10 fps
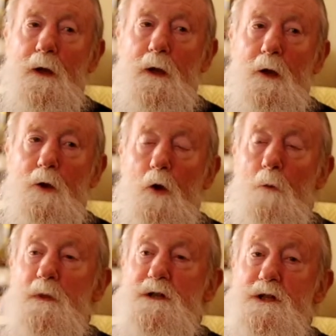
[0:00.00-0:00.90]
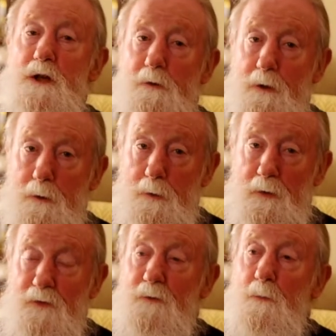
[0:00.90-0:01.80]
are not material,
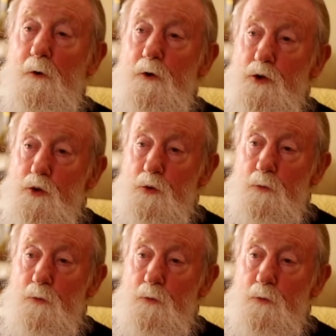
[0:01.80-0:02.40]
they're spiritual.